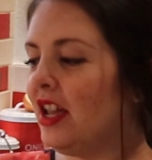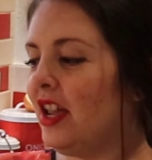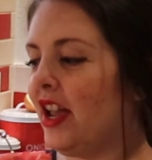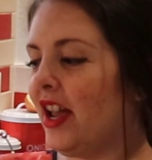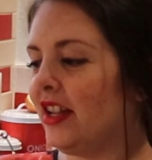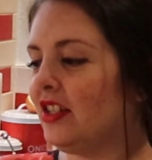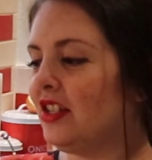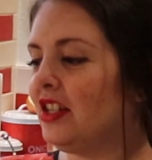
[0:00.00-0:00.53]

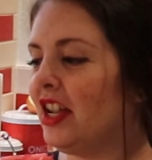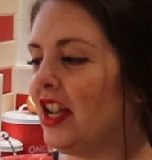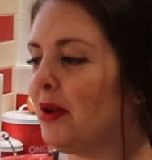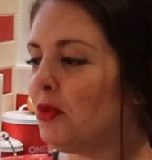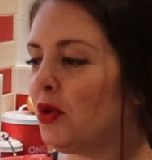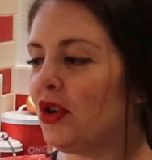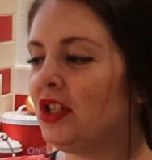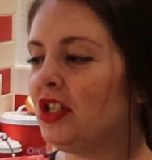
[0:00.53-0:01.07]
and today
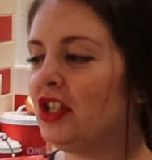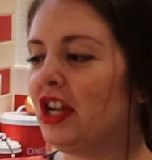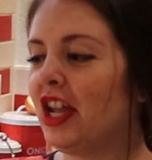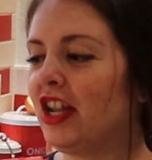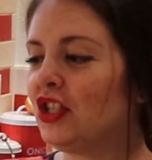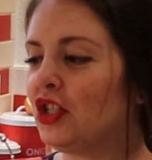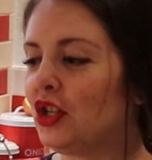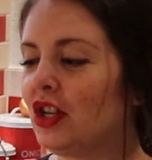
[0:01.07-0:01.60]
I'm going to
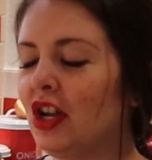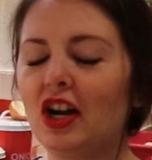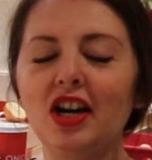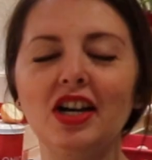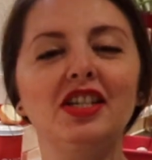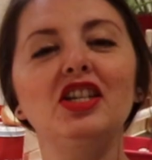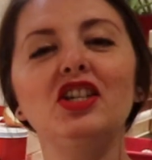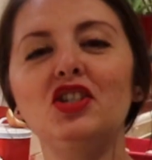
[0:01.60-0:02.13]
teach
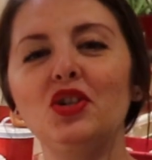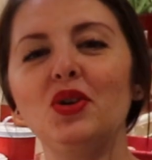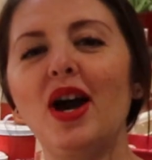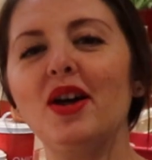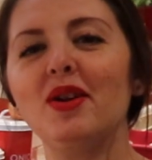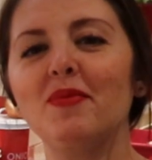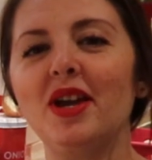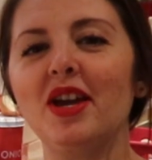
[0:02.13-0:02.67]
you
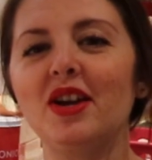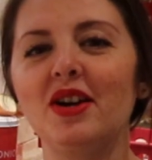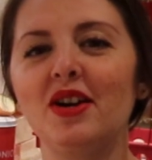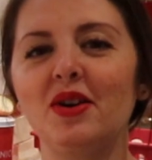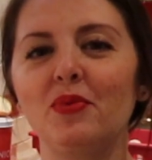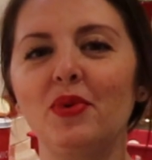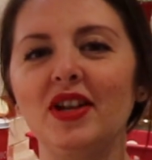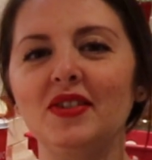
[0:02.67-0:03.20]
how to make
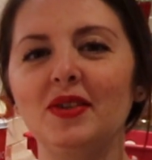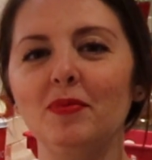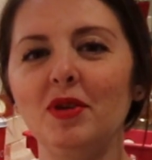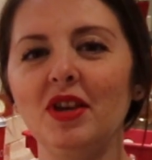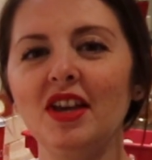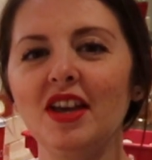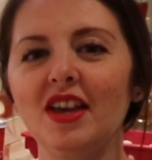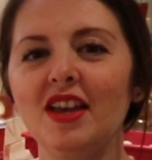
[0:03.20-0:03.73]
a
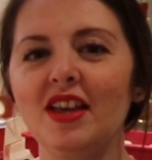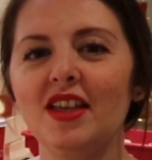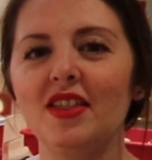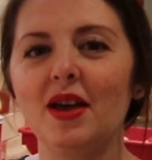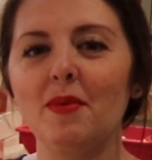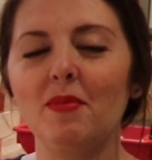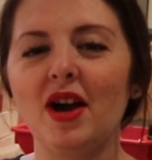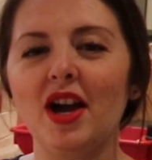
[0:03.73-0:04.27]
recipe
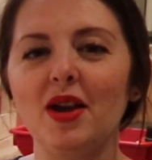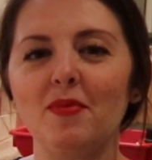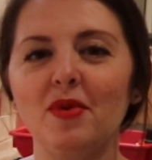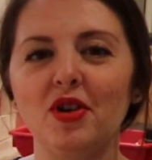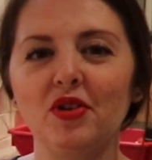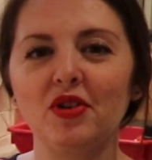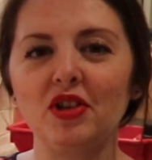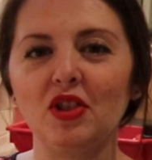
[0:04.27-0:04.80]
that my
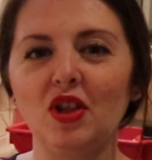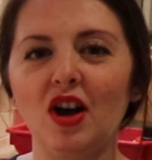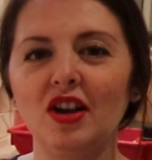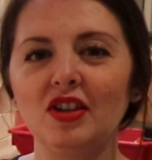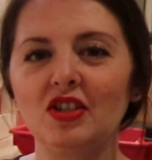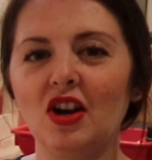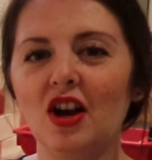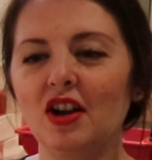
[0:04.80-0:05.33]

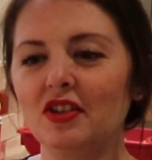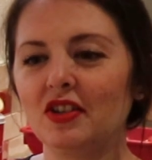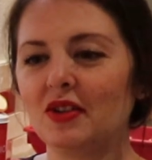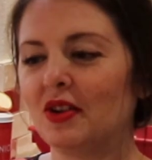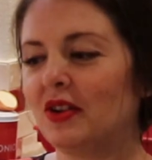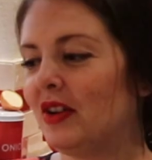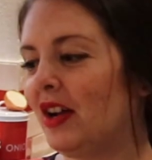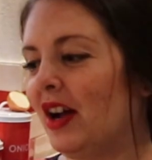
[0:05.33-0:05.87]
mother-in-law taught
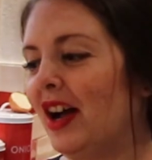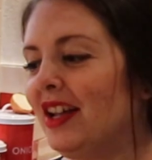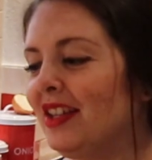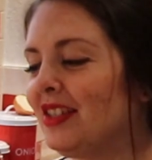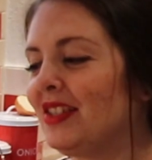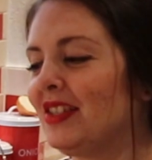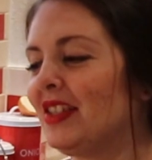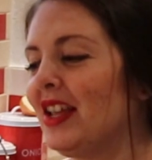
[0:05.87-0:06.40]

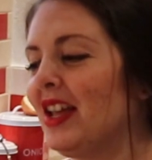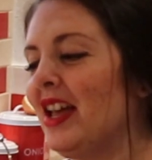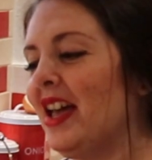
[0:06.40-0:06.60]
us.